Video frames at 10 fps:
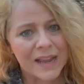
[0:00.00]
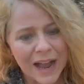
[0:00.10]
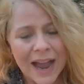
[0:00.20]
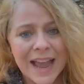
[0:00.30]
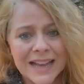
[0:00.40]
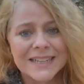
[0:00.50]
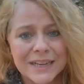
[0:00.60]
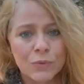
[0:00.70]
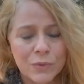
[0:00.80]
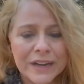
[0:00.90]
I had to
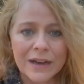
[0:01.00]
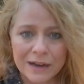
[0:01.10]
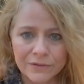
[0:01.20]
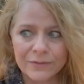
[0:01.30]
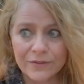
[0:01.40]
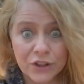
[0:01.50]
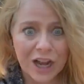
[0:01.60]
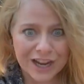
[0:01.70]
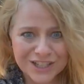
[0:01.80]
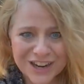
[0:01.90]
get rid of,
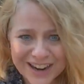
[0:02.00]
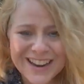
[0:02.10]
flush,